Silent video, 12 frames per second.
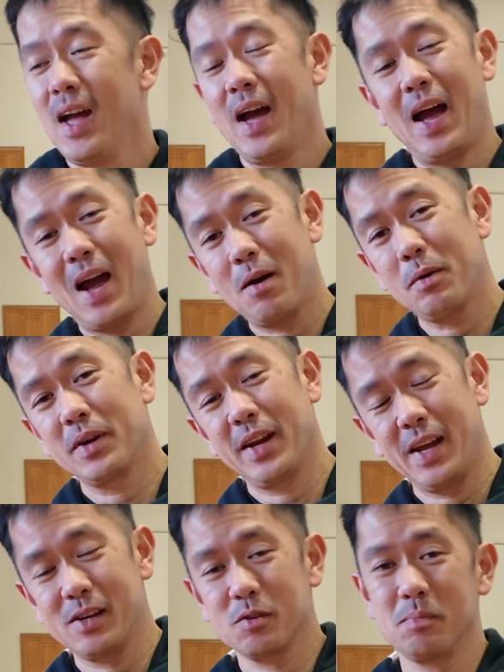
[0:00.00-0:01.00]
how it
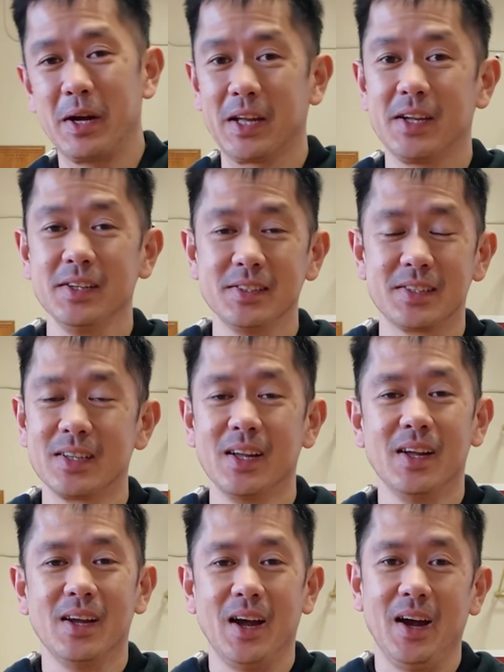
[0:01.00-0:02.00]
helps my kids
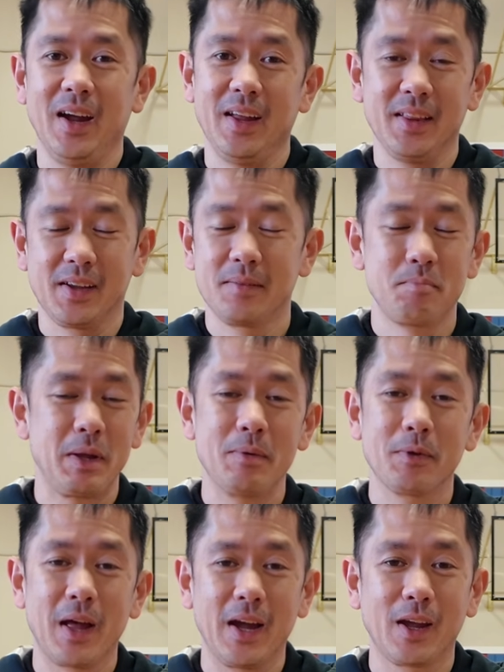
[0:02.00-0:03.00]
and the
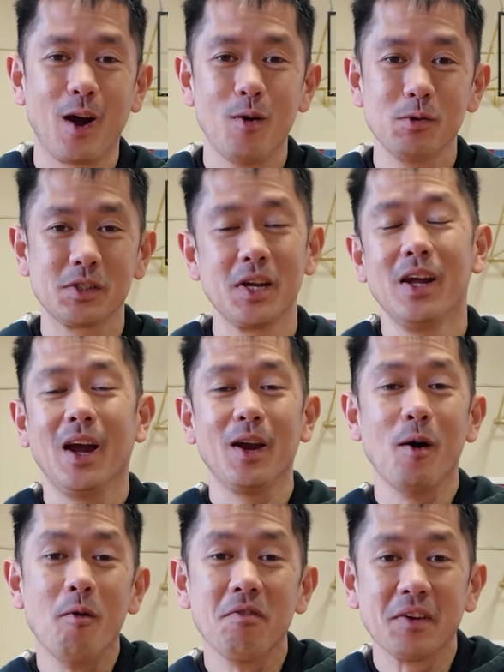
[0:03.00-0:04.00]
people that I coach. And
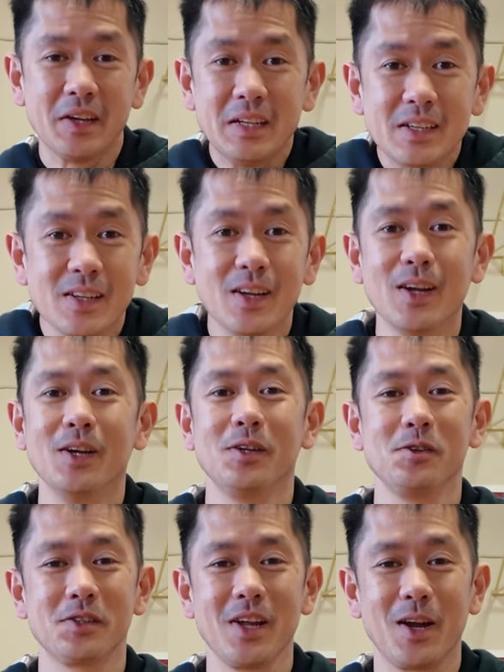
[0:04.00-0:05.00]
hopefully
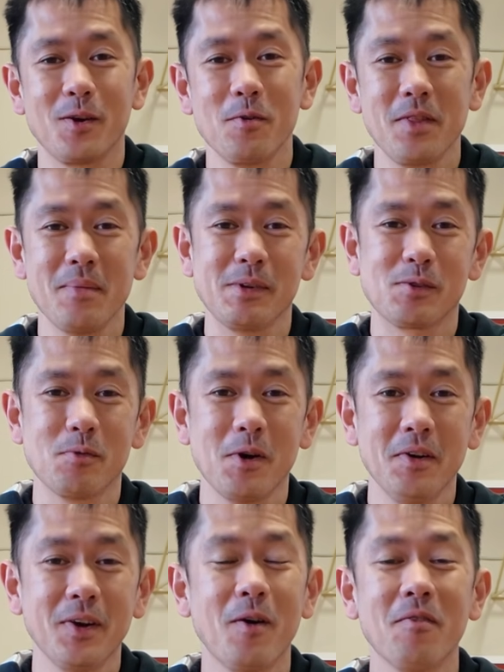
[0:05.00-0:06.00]
you start doing them as
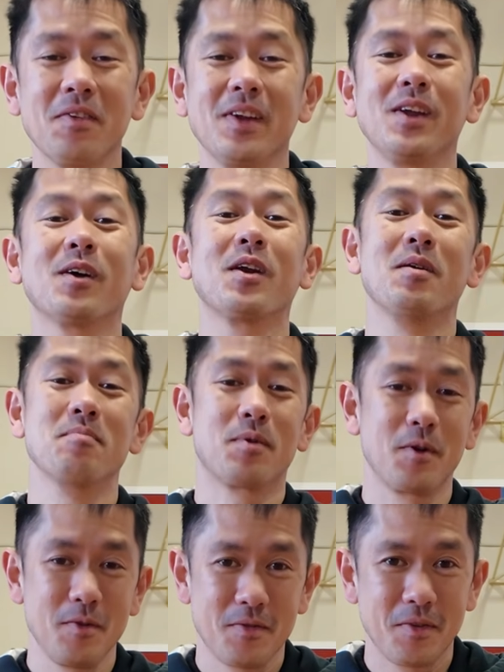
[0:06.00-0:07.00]
well, and hopefully you're going to
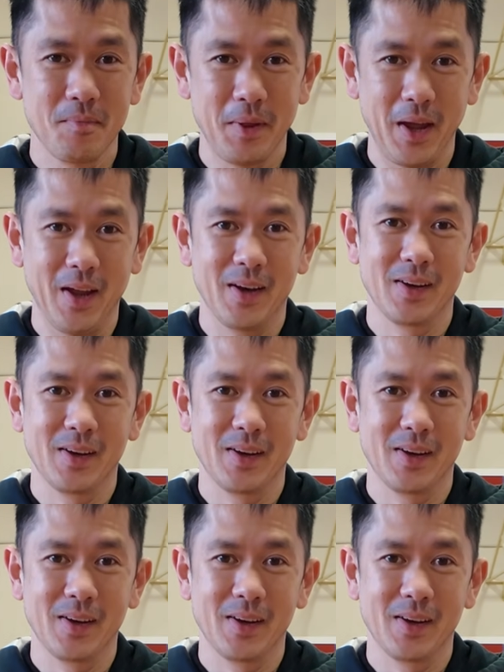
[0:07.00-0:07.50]
improve from there.